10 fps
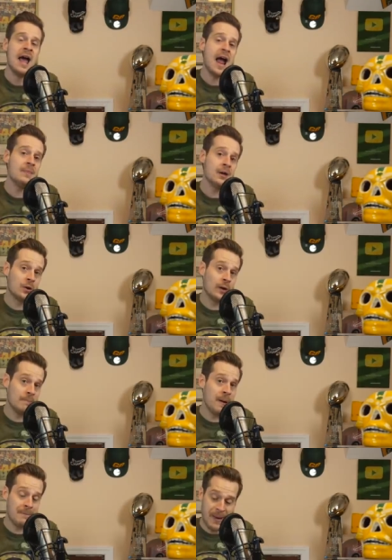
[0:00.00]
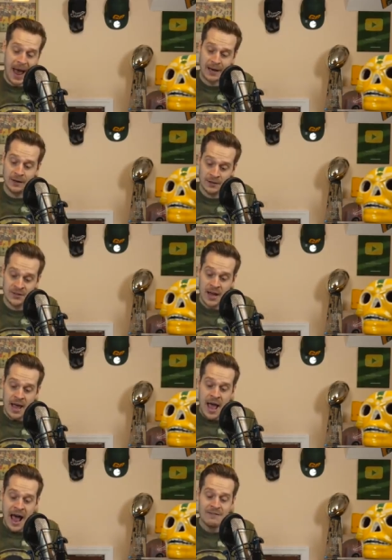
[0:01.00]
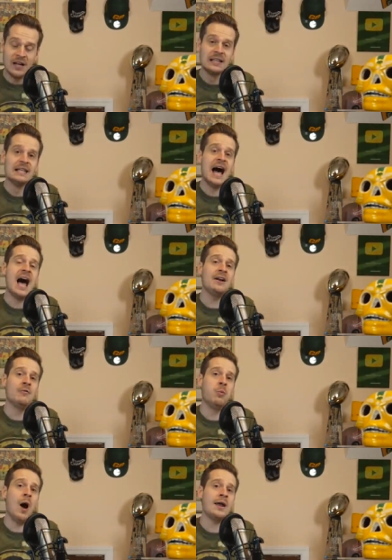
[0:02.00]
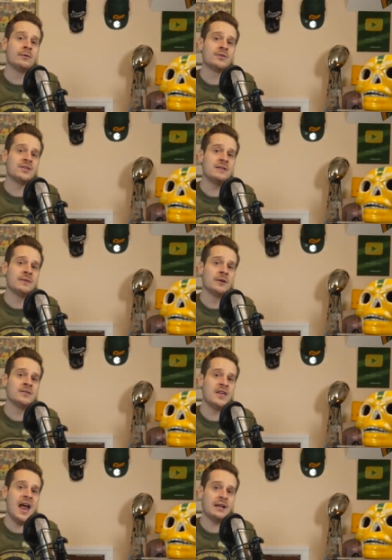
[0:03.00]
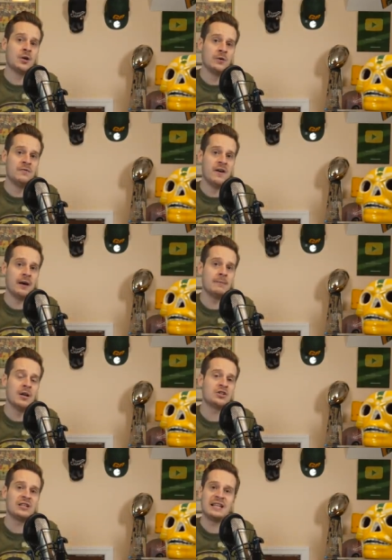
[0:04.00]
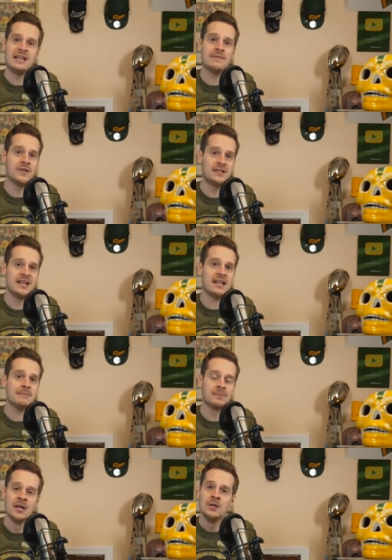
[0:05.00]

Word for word: and the Green Bay Packers have a lot of wide receivers that could very much leave the team.